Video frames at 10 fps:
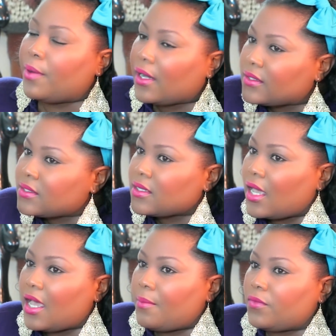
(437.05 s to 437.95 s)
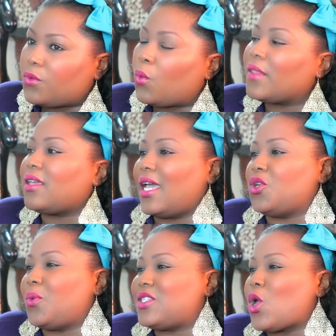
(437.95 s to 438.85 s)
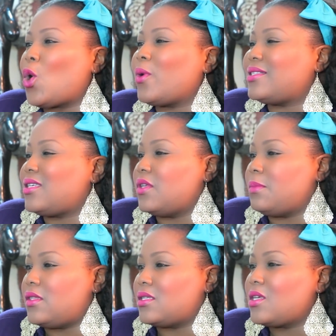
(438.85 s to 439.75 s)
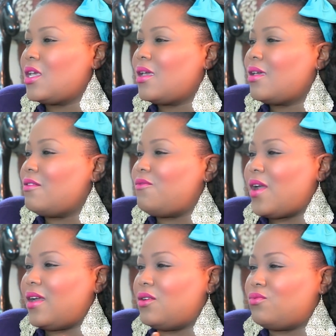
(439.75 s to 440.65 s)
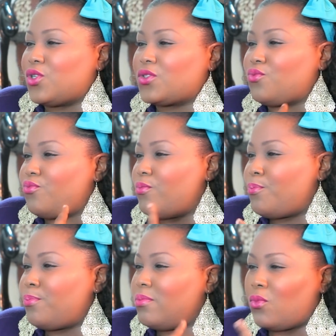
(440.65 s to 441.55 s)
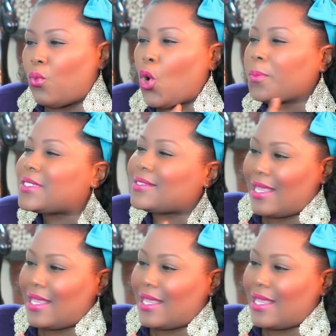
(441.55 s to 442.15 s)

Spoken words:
But the one thing I know, it's always giving me this very just warped